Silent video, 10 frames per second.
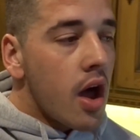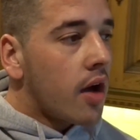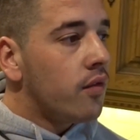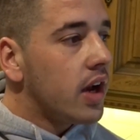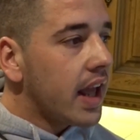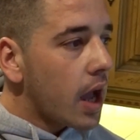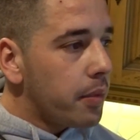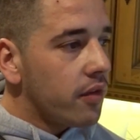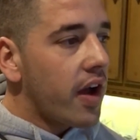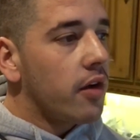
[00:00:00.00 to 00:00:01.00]
I'm really
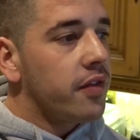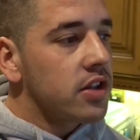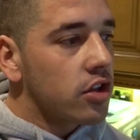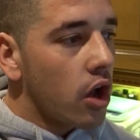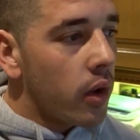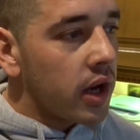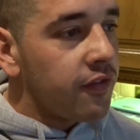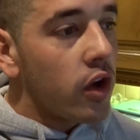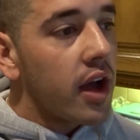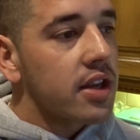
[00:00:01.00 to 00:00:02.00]
happy with how things are going.
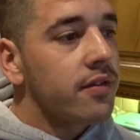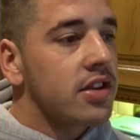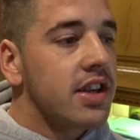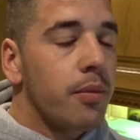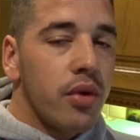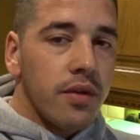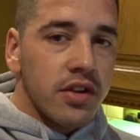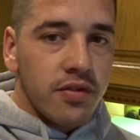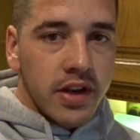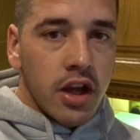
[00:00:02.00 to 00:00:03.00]
If you guys haven't seen the
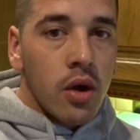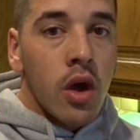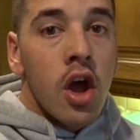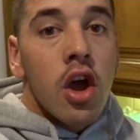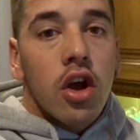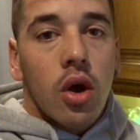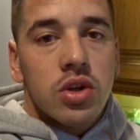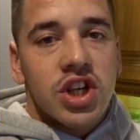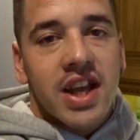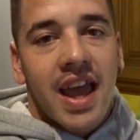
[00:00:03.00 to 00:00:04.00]
previous video, go
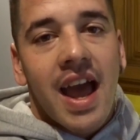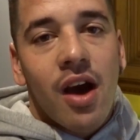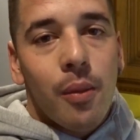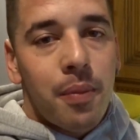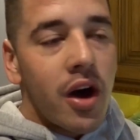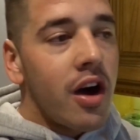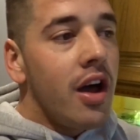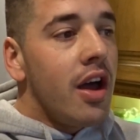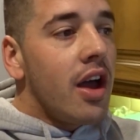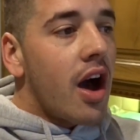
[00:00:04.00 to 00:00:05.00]
check it out, but
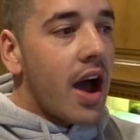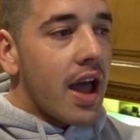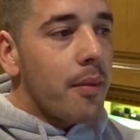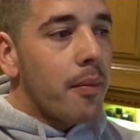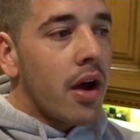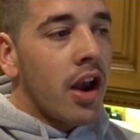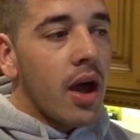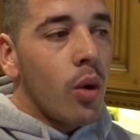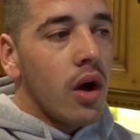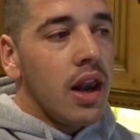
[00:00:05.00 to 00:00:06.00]
a
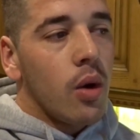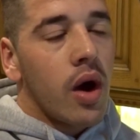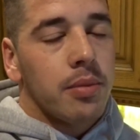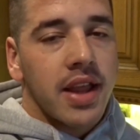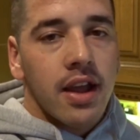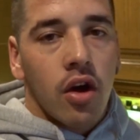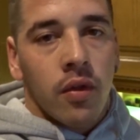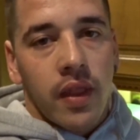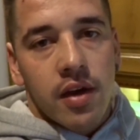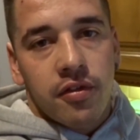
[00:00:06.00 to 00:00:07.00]
little update
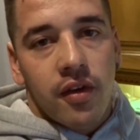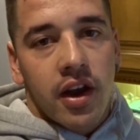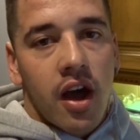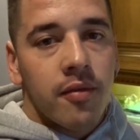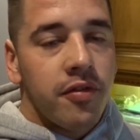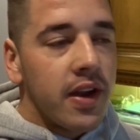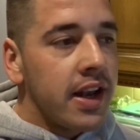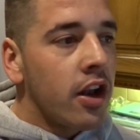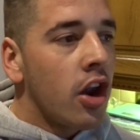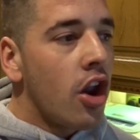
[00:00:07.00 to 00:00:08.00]
on that front. I'm
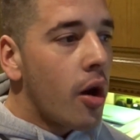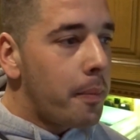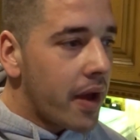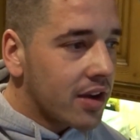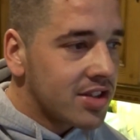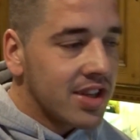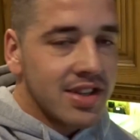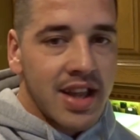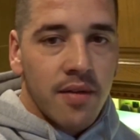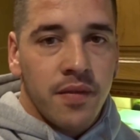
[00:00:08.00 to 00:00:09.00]
feeling a lot better
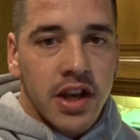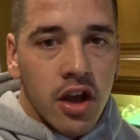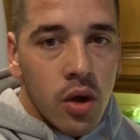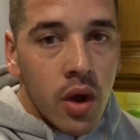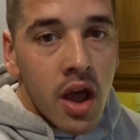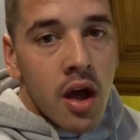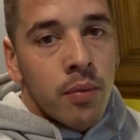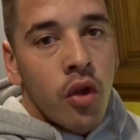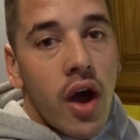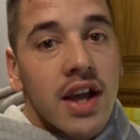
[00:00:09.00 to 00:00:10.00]
since that video,
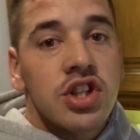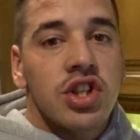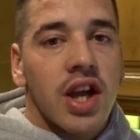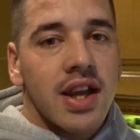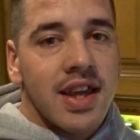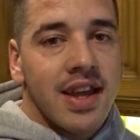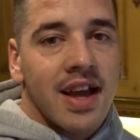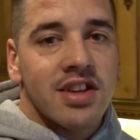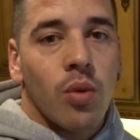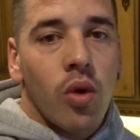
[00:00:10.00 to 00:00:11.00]
not as shaky
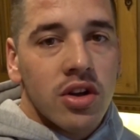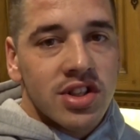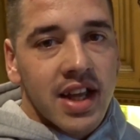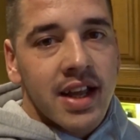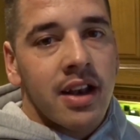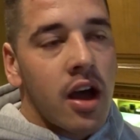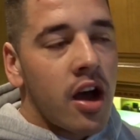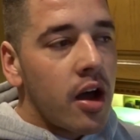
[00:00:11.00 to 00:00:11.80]
as I was then.